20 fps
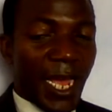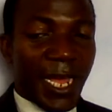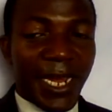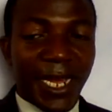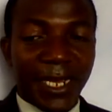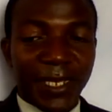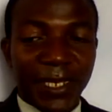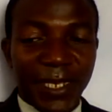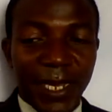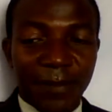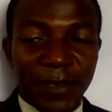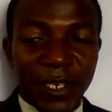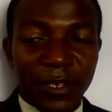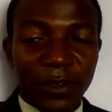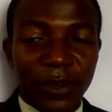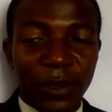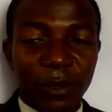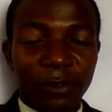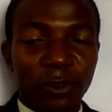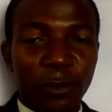And
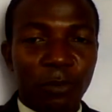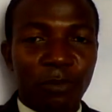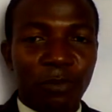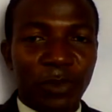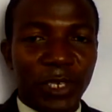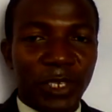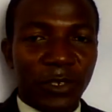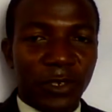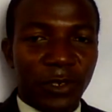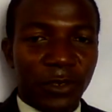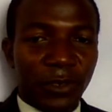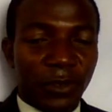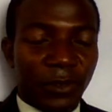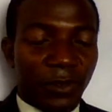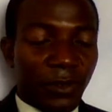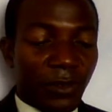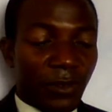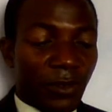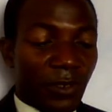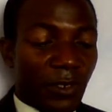accepting God's
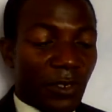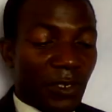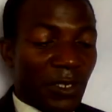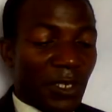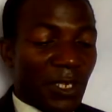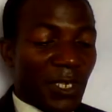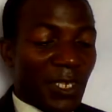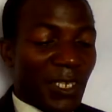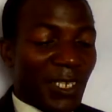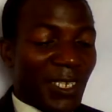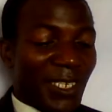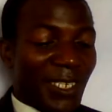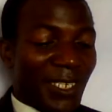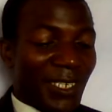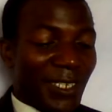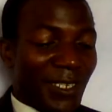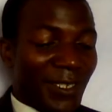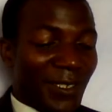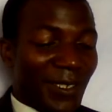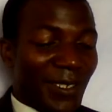opinion
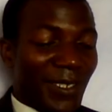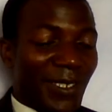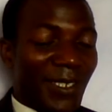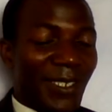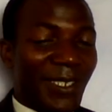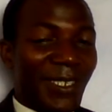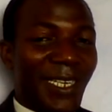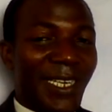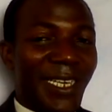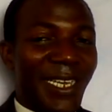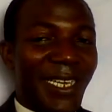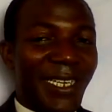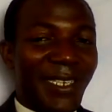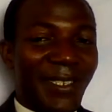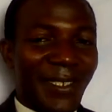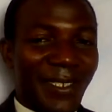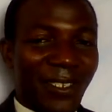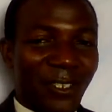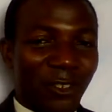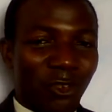is a
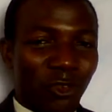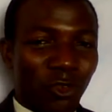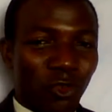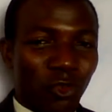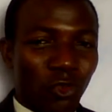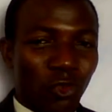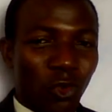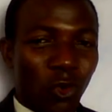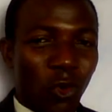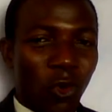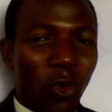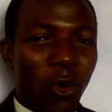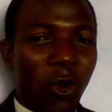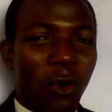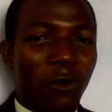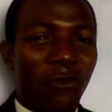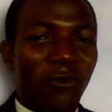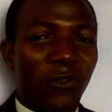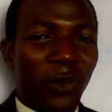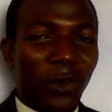show
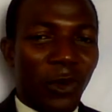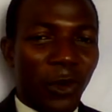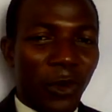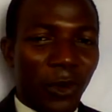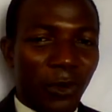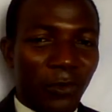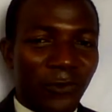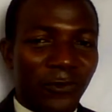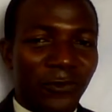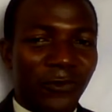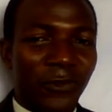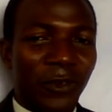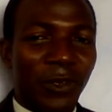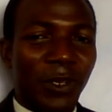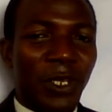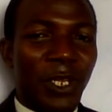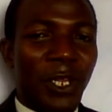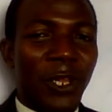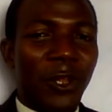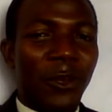of love,
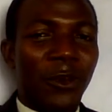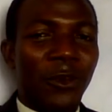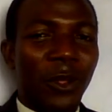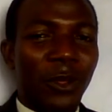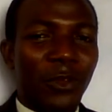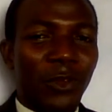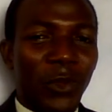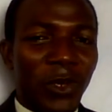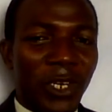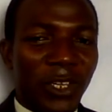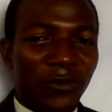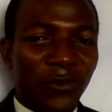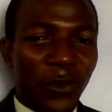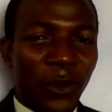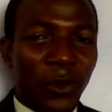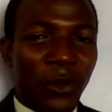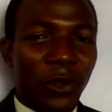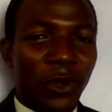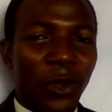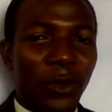not only
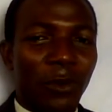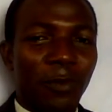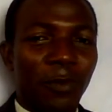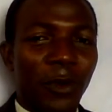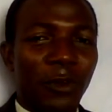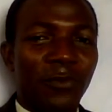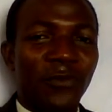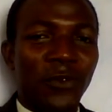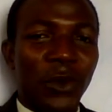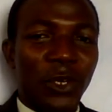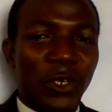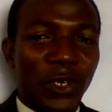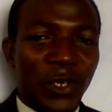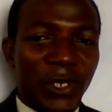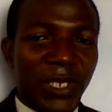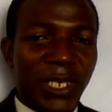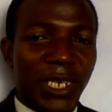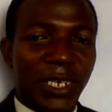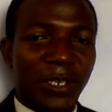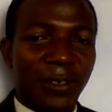for God, but for
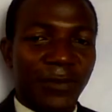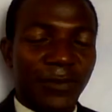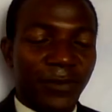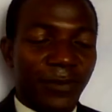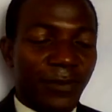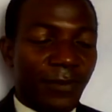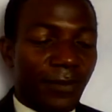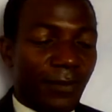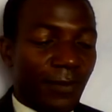yourself.